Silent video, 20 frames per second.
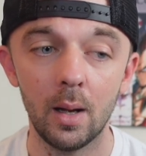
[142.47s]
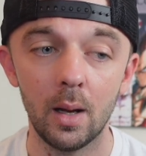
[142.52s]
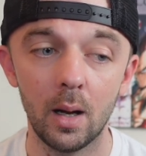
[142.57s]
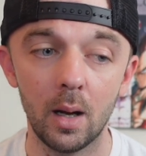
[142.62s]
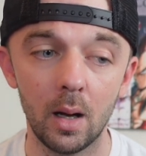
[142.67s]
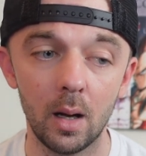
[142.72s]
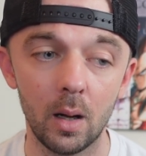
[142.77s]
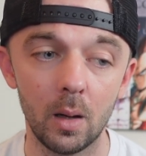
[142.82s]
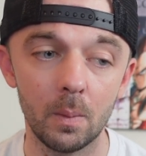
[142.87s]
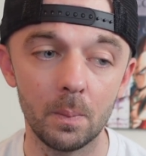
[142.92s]

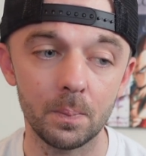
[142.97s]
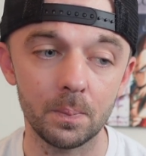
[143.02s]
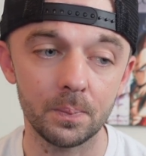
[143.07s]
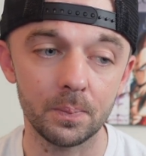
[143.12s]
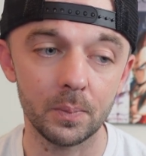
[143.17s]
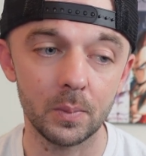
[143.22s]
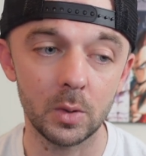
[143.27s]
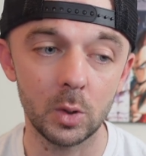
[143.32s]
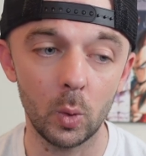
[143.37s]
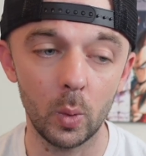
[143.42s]

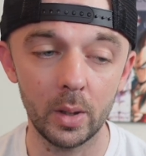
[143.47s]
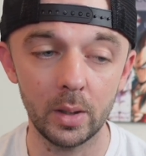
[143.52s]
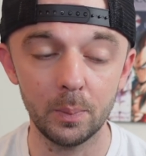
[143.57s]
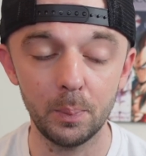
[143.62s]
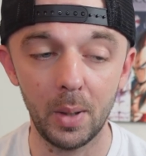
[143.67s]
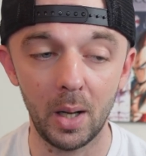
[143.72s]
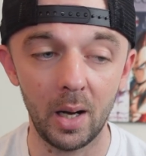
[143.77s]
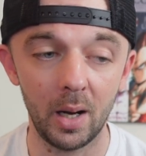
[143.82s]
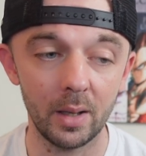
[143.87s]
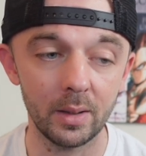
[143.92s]
Doing
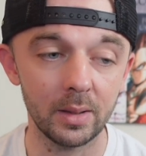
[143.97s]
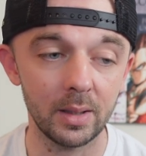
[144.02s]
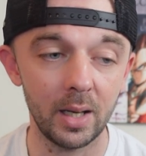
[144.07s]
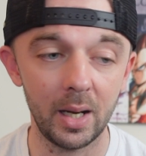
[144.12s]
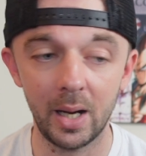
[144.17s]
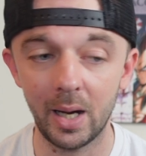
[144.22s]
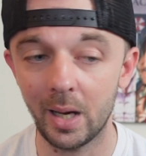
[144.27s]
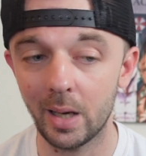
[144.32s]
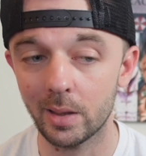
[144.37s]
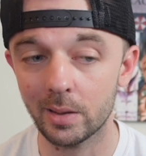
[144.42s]

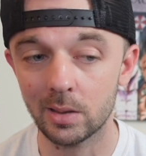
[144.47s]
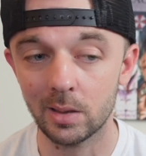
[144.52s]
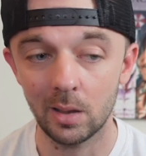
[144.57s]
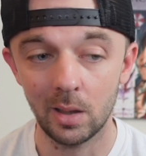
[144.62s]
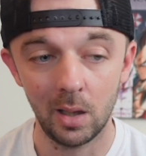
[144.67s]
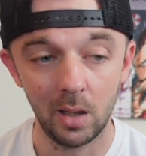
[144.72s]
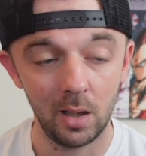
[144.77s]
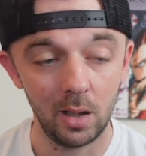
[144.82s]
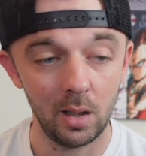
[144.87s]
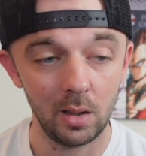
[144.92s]
podcasts,
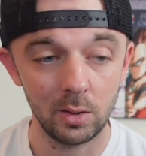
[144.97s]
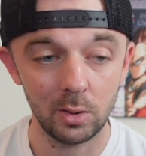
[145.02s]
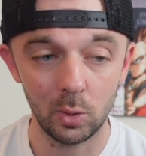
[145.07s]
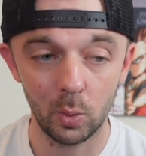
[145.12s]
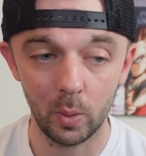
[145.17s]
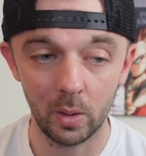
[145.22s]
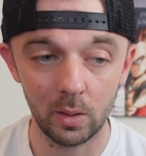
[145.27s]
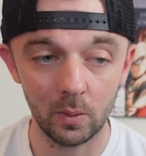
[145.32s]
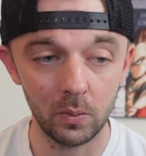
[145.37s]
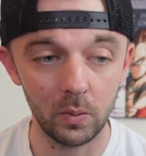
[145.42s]

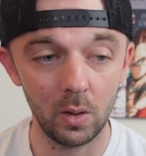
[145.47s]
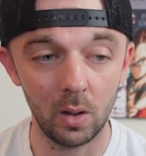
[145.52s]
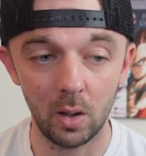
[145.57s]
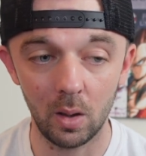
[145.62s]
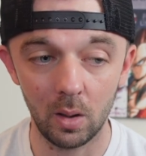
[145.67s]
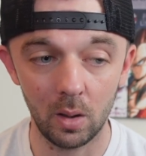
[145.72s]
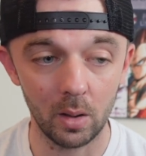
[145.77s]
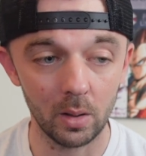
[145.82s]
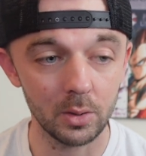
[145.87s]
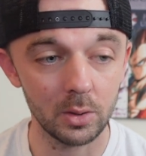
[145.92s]
doing
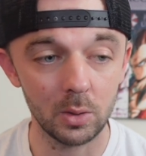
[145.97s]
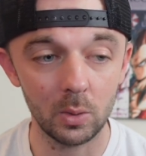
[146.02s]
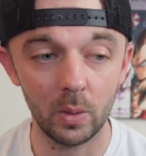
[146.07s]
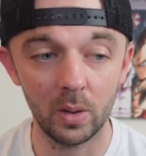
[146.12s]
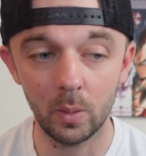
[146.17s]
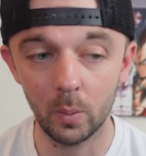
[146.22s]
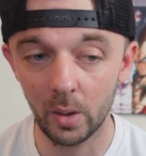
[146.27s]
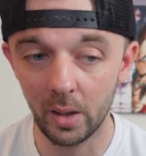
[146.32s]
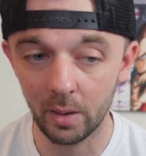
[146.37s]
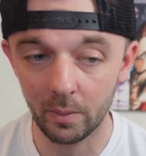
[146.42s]
vlogs,
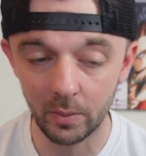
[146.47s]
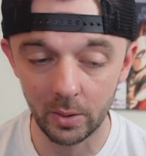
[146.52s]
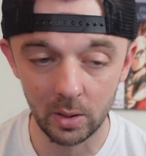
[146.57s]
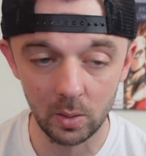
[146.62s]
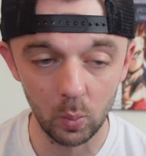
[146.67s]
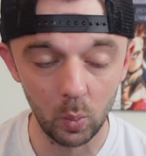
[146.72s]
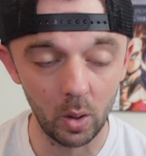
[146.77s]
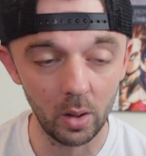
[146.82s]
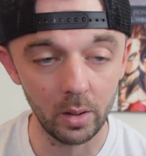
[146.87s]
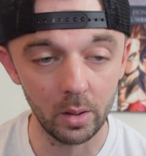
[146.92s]
doing whatever you
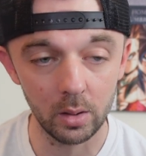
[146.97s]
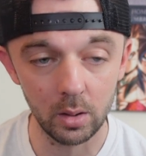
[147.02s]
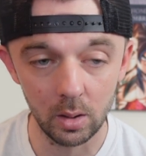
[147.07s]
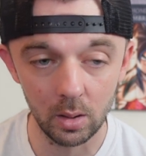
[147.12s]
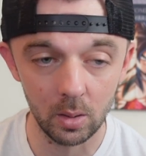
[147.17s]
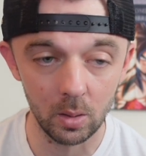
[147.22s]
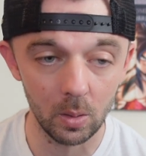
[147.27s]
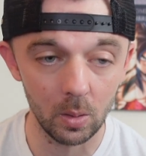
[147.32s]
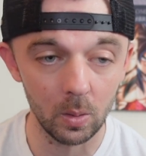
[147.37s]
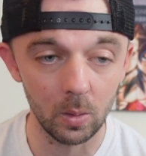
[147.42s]
want to
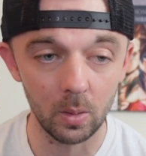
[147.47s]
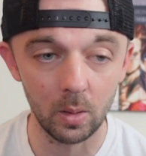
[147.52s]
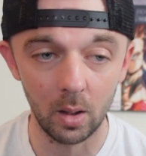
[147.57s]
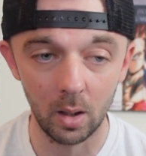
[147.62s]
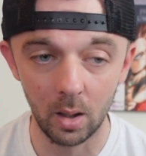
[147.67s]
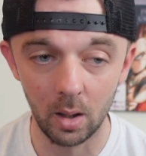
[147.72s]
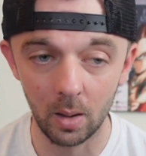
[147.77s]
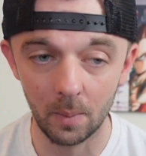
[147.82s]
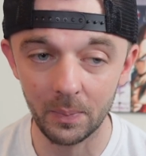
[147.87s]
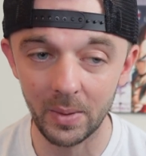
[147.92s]
do.
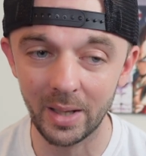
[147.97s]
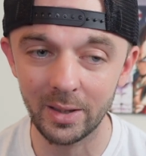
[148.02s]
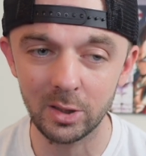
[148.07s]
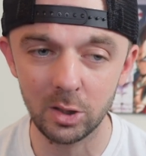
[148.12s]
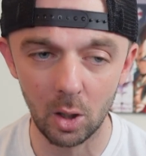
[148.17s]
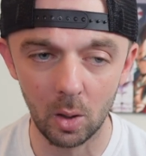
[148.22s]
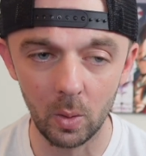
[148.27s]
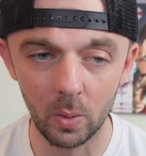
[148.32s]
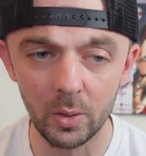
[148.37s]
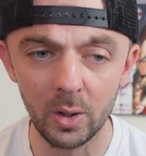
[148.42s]
I
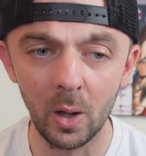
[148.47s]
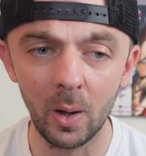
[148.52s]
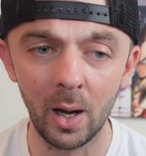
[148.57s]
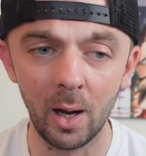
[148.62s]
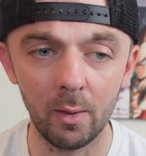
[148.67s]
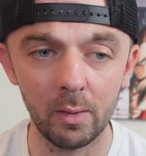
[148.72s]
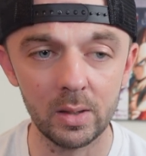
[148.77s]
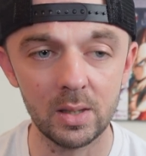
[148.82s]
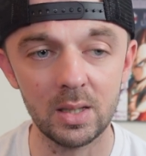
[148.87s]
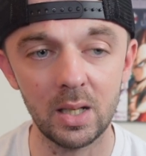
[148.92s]
don't know
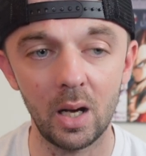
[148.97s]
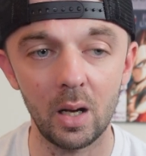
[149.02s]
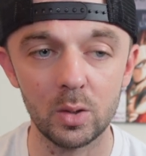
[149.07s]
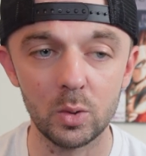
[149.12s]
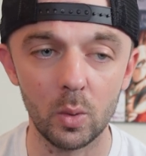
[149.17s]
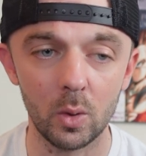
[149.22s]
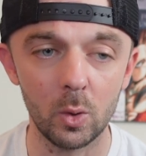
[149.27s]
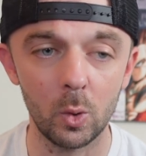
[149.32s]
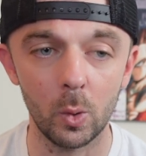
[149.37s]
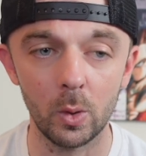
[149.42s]
how it sounds
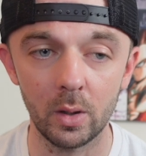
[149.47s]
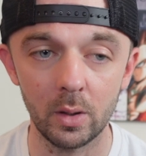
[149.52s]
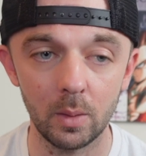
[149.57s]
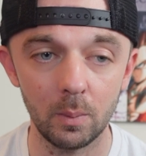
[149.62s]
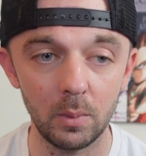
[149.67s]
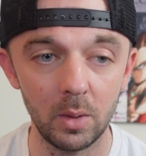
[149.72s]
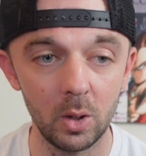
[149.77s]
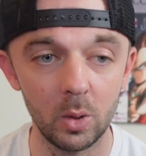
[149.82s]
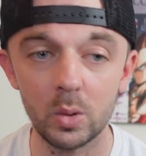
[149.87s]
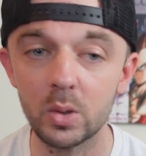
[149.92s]

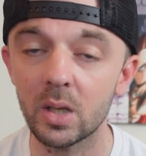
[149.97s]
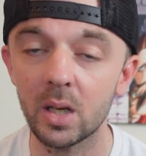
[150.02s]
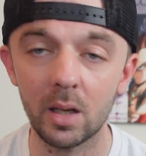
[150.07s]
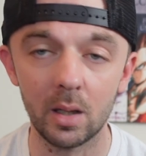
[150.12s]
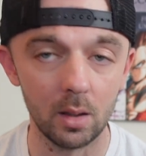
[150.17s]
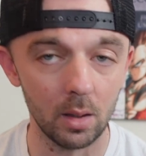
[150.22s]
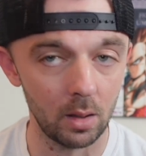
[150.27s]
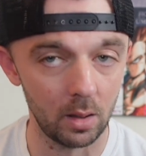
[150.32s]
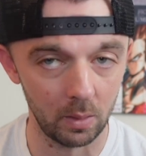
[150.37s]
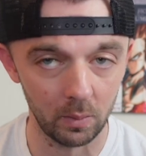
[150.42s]
recording
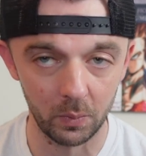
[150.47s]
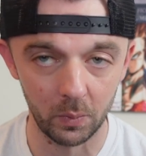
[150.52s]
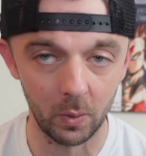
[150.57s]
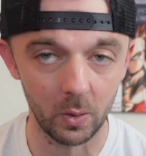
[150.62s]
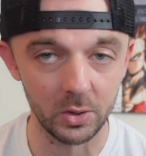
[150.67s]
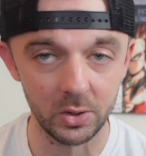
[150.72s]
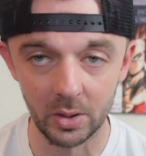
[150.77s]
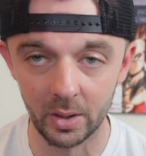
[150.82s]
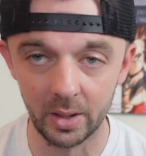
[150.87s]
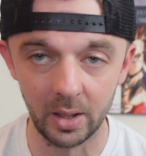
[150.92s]
music.
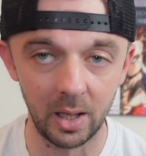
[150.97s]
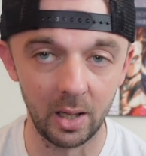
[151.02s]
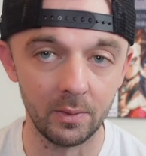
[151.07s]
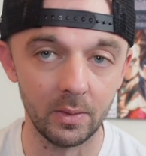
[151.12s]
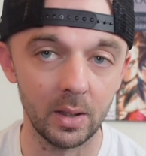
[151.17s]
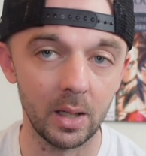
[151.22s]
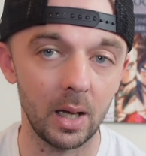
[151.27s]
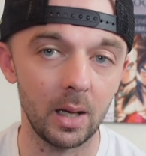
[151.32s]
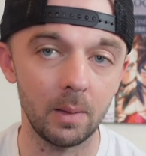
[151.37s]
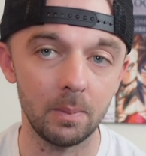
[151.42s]
Unfortunately, I
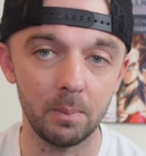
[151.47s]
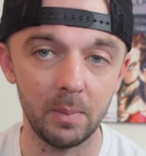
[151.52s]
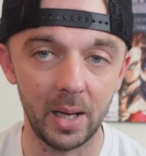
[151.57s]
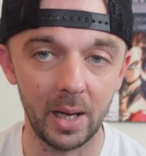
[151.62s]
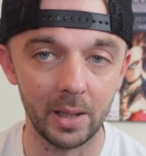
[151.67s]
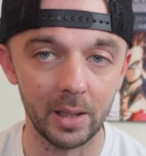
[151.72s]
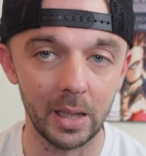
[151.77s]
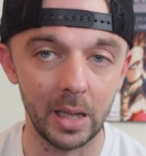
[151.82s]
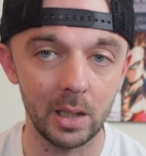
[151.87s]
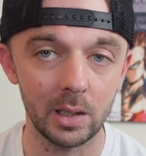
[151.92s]
haven't gotten
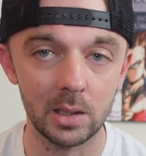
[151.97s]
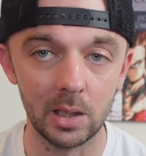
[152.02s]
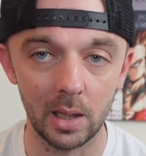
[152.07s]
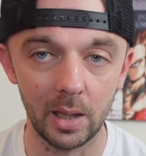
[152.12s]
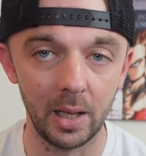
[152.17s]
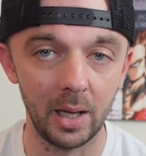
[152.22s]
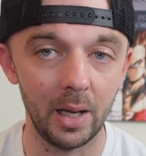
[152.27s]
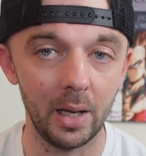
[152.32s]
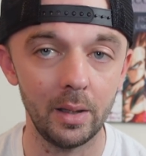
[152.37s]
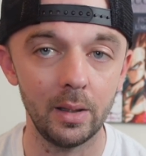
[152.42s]
back into
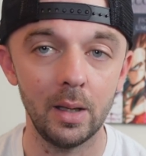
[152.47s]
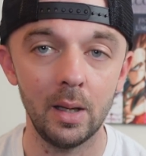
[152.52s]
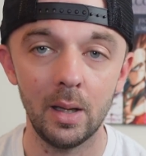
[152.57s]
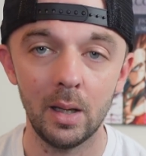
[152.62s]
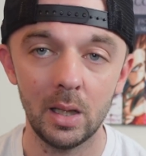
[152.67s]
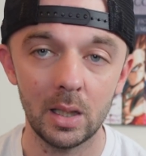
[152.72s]
that.